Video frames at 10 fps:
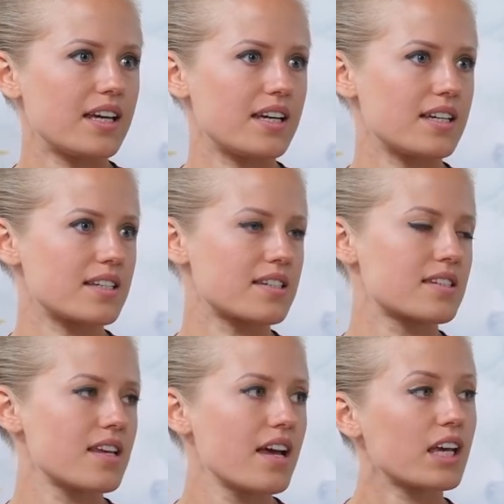
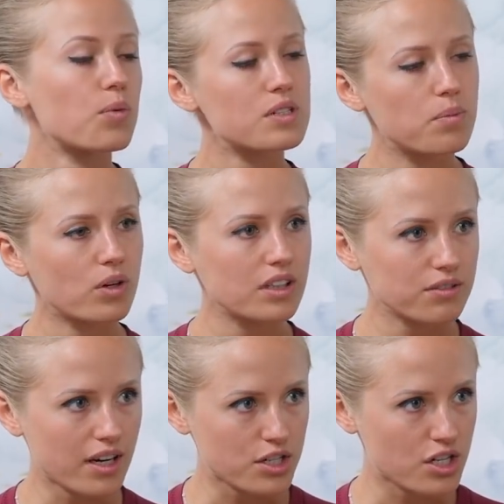was born in
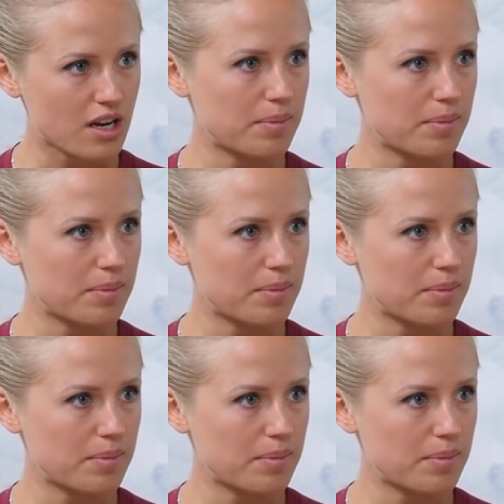Russia,